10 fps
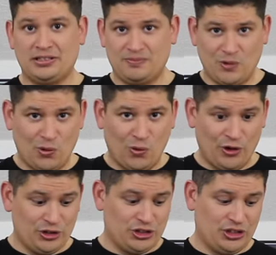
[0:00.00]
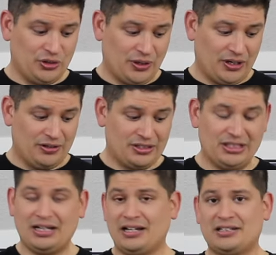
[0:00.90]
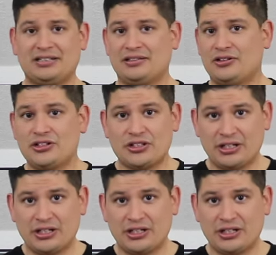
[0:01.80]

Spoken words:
no warranty, no guarantee. They're just